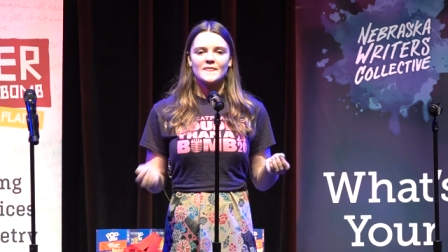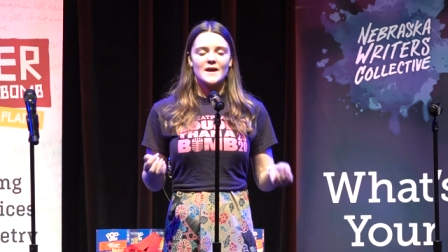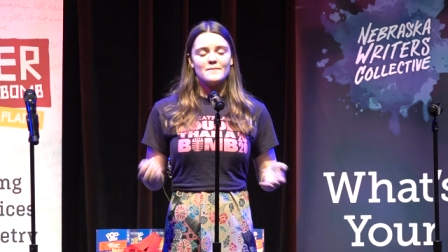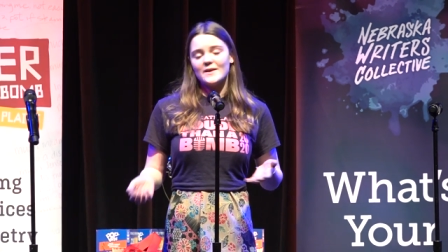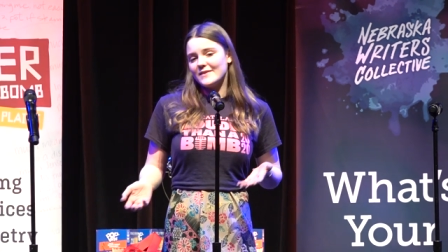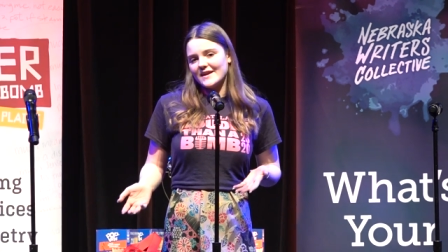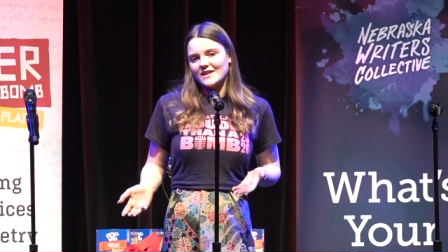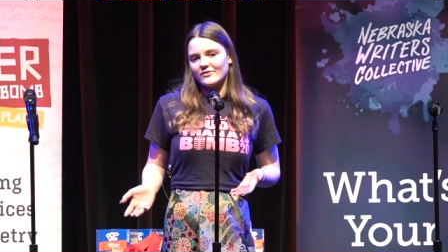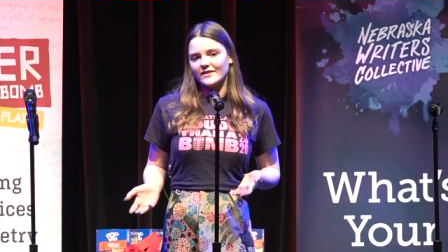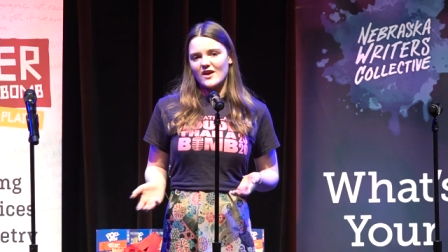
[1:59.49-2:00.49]
and maybe I
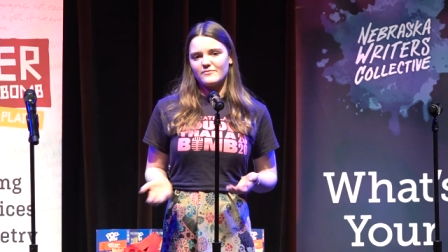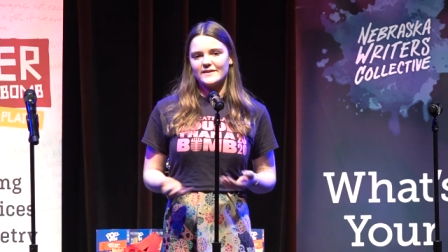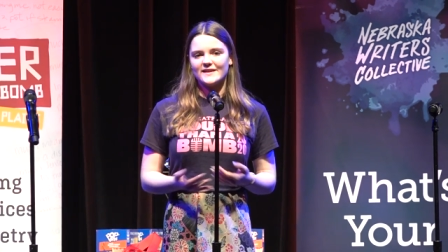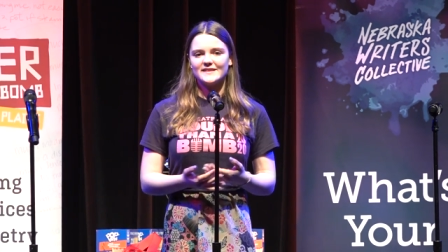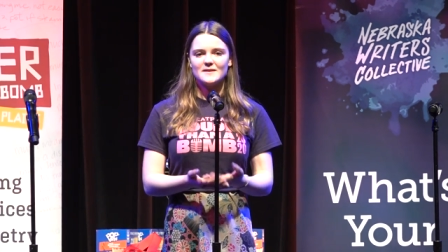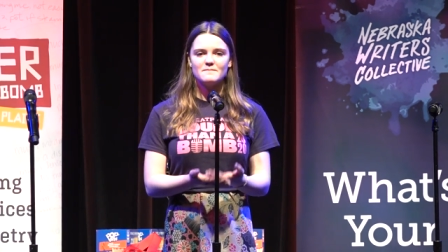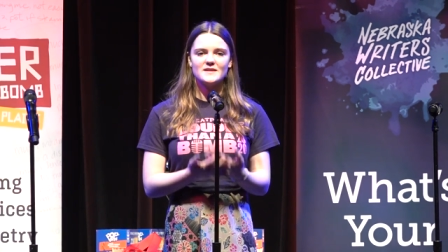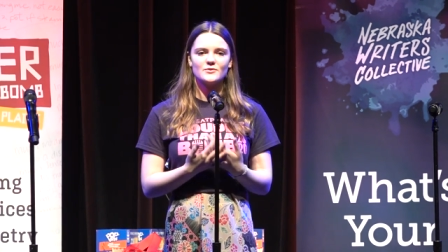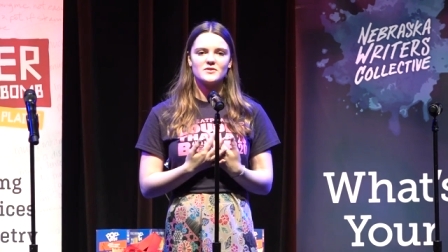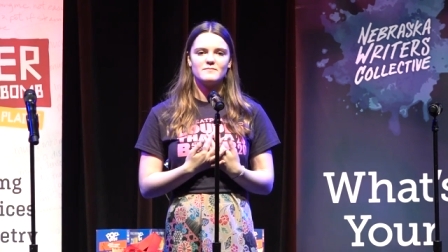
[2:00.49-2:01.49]
never left because him
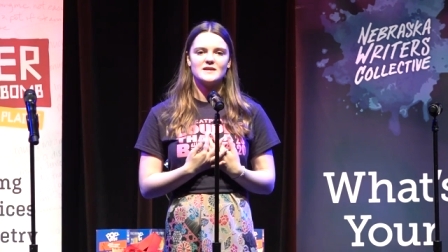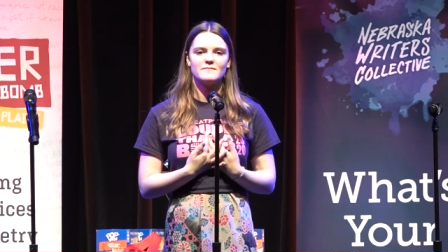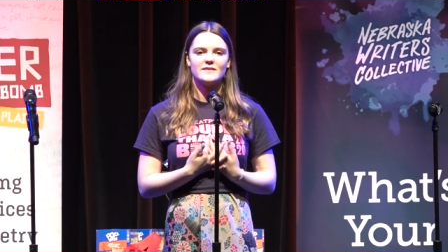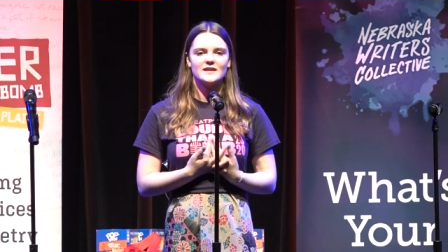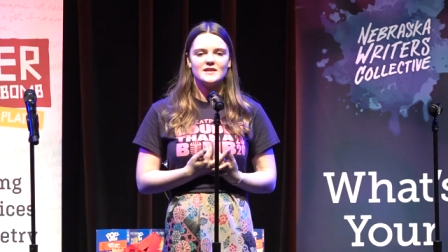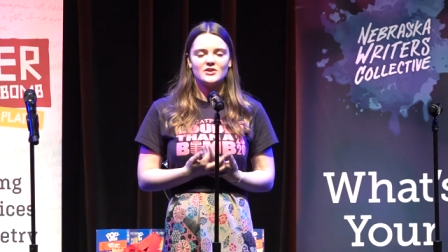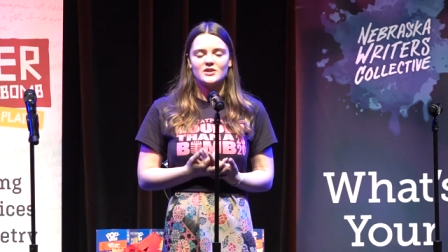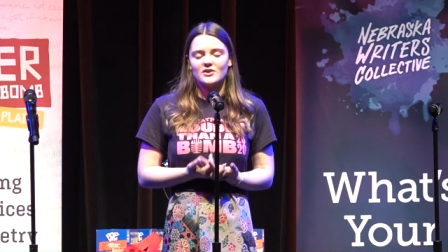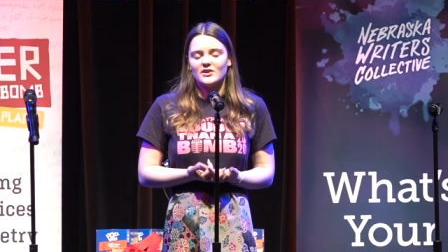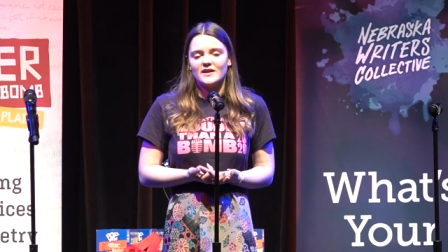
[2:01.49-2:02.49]
being with me meant he couldn't hurt